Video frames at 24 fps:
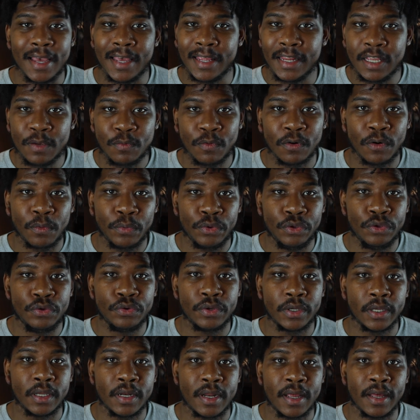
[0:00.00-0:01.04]
anywhere where you
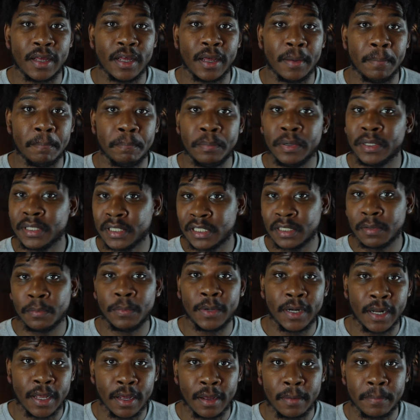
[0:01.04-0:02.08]
can put
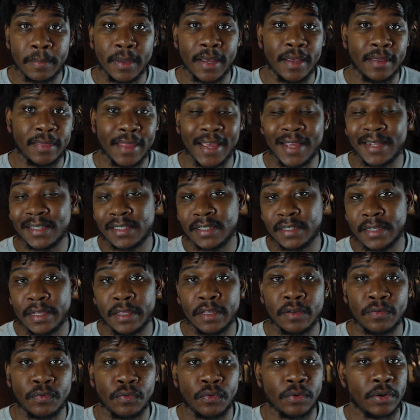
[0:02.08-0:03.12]
someone up and they can stay
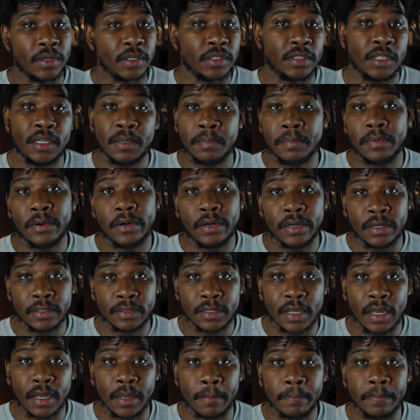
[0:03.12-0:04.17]
there for an extended period of
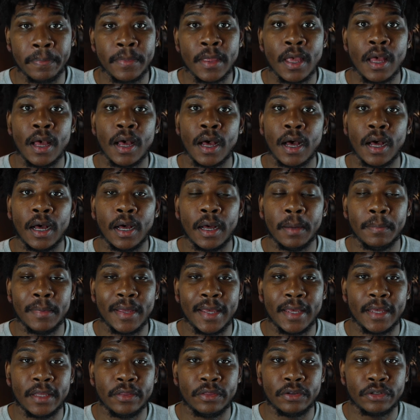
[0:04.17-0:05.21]
time.
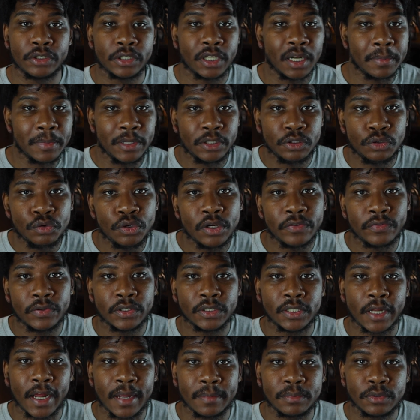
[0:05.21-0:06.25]
And there's going to be two different
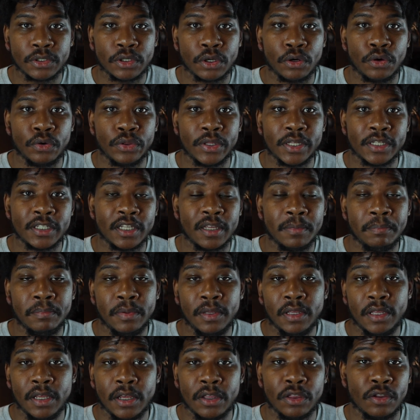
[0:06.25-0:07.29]
types. So this could
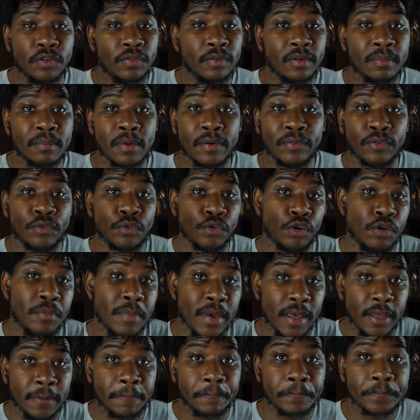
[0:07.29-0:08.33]
be in the form of a
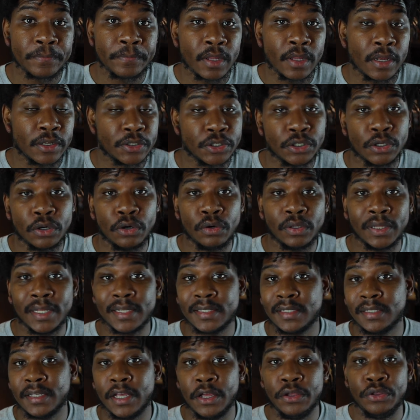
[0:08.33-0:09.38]
roommate. So
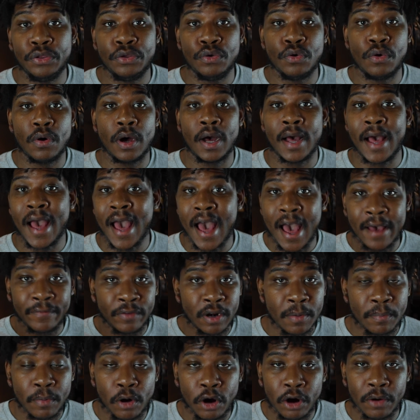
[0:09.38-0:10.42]
let's say you have an
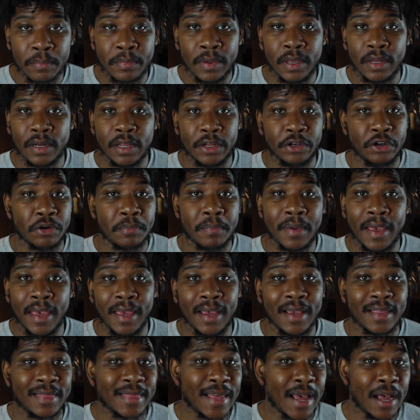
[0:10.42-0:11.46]
apartment and you're
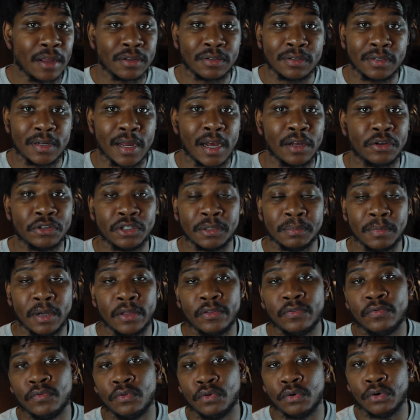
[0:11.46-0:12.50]
paying $1,000 a
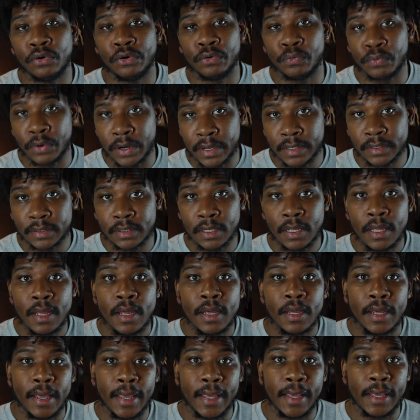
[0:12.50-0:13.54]
month for rent,
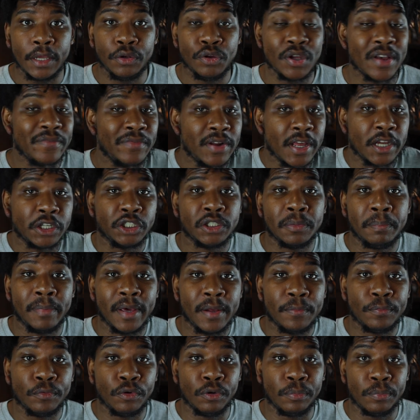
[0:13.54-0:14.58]
and you have an extra
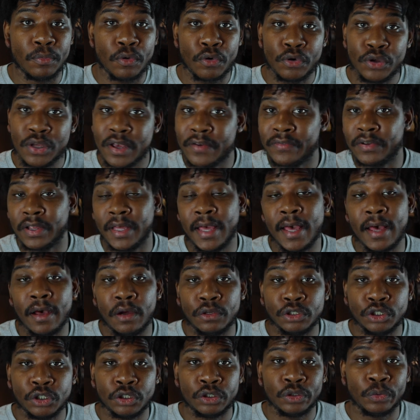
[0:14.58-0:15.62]
bedroom or you have a
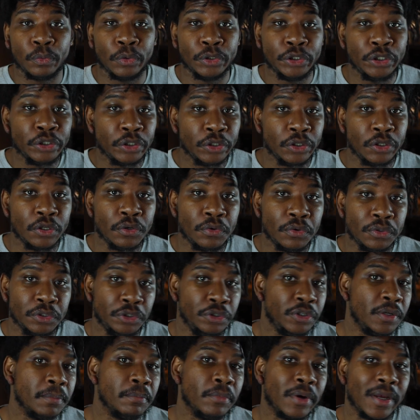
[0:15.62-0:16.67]
couch. What you can do is
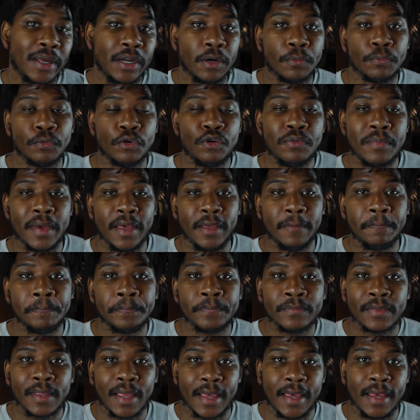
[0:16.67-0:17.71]
you can bring in a roommate,
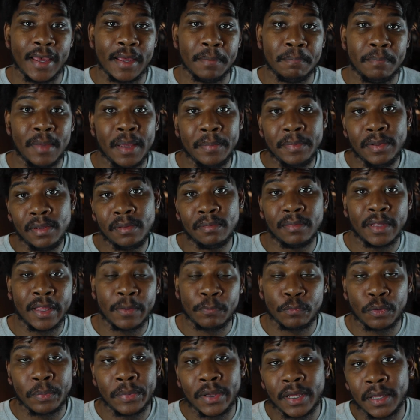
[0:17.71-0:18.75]
and maybe that
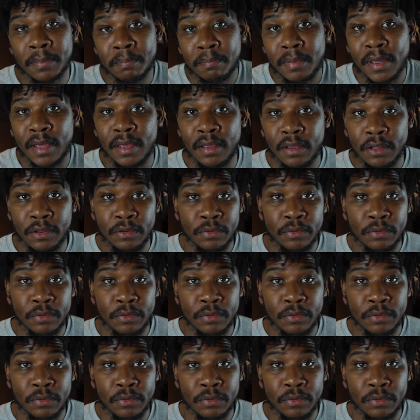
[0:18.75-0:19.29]
roommate can pay